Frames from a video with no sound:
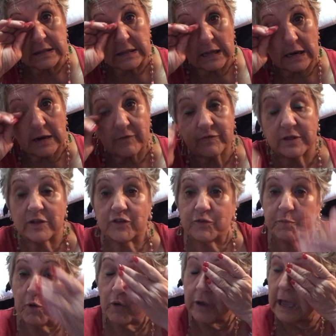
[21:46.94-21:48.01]
They lived in
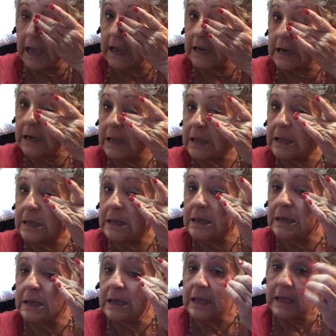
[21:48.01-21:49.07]
Spokane.
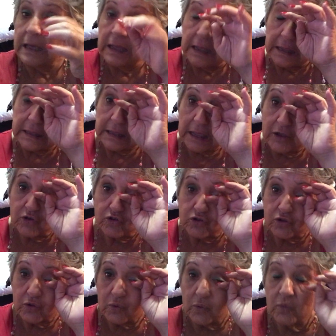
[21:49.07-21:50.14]
They
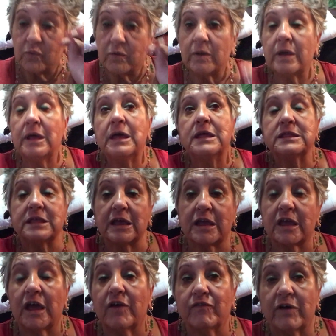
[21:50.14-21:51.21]
used to take
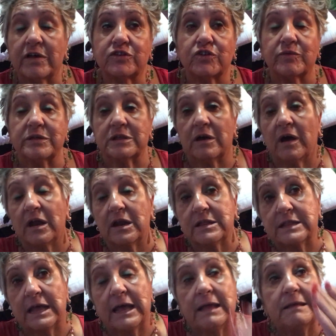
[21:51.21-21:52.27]
care of us during the
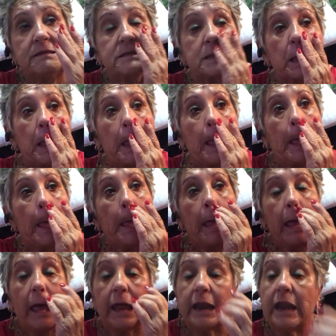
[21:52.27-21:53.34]
holidays
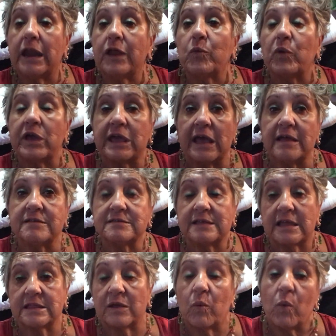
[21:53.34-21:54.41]
and any weekends
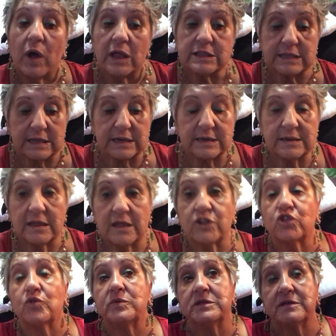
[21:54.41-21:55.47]
that they wanted,
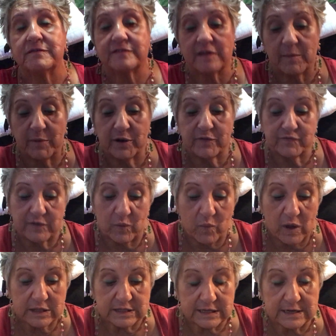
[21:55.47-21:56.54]
and during the summer if they
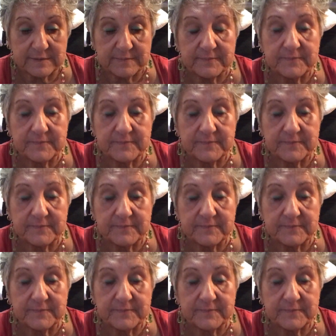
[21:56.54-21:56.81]
wanted.